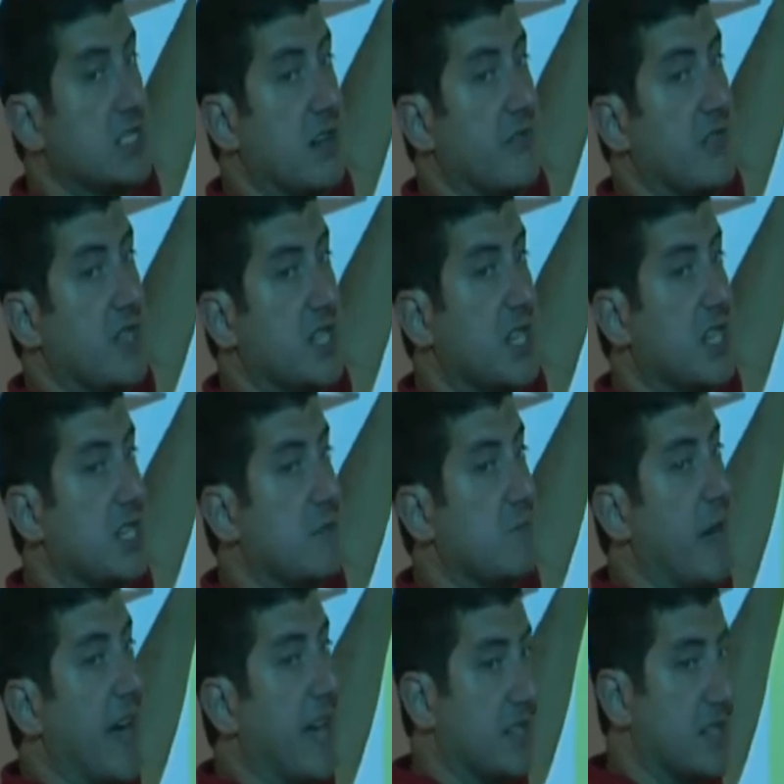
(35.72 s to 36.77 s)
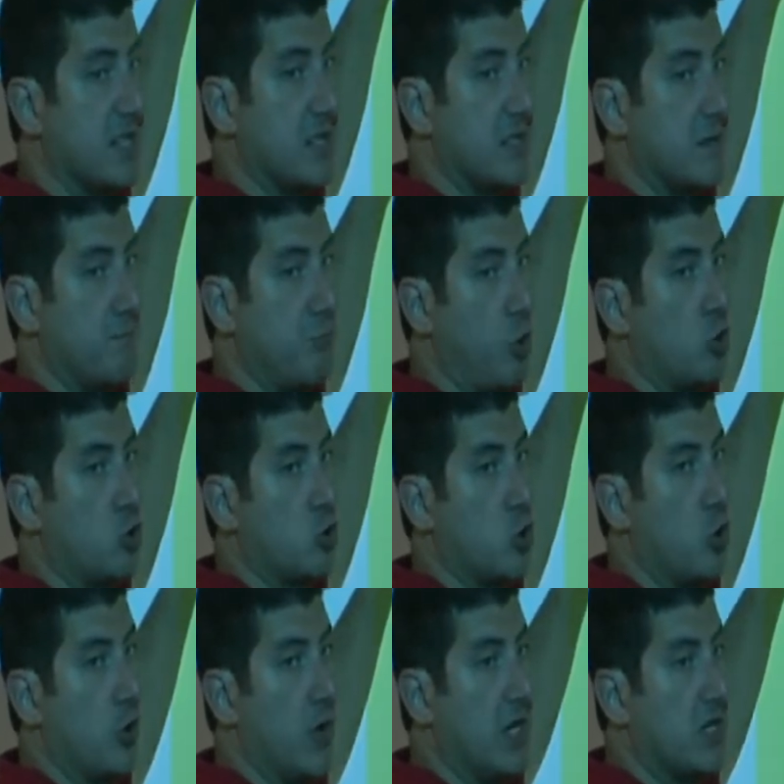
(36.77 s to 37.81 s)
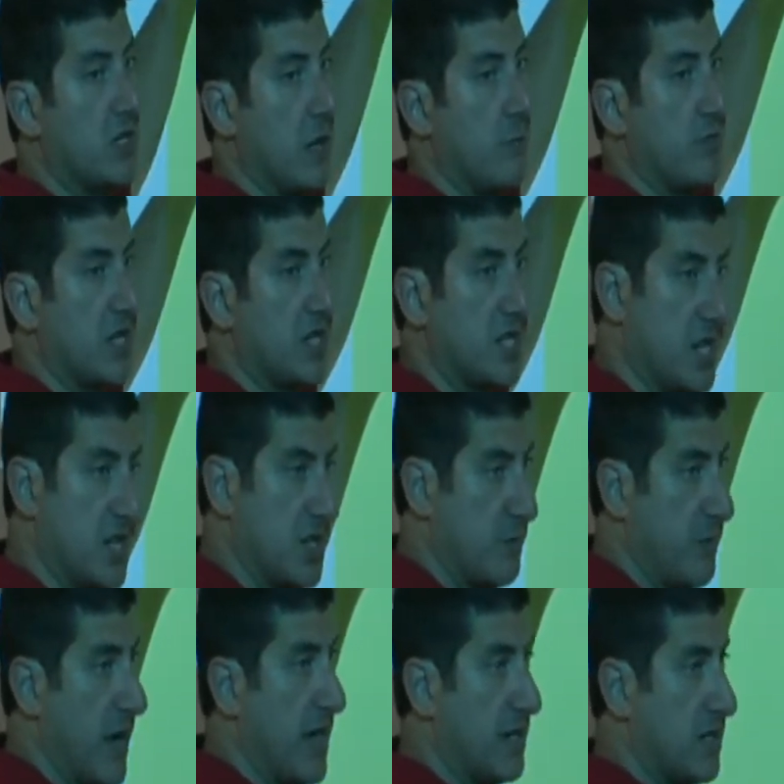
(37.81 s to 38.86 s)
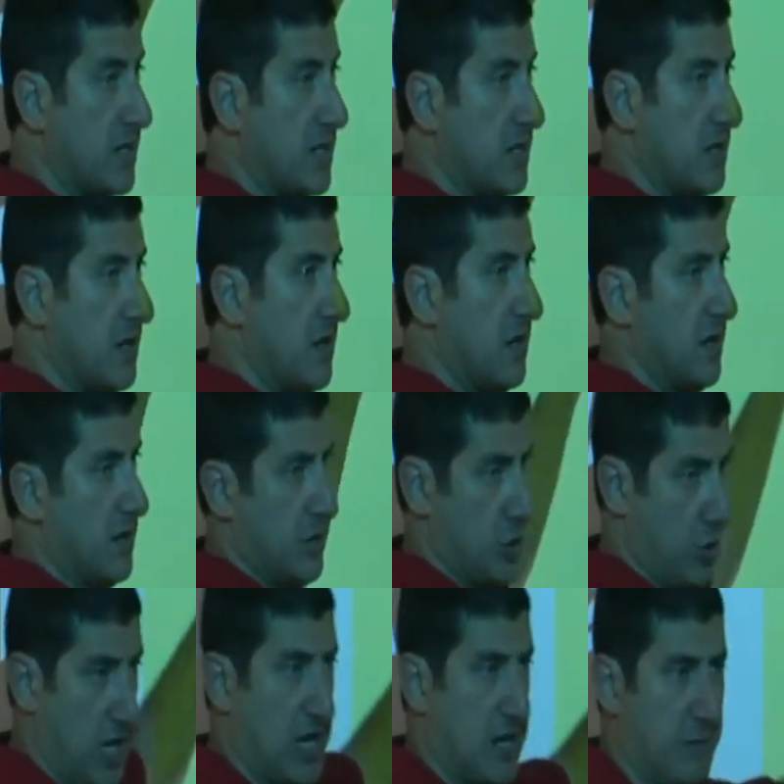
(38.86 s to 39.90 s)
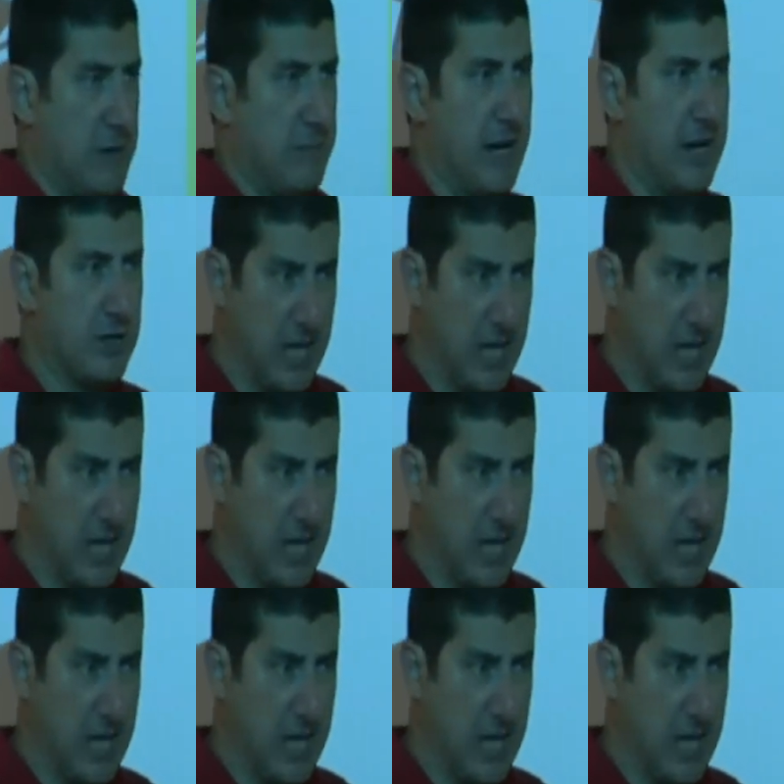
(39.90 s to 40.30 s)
of the sun's mass, 0.08 times the sun's mass. So they could be about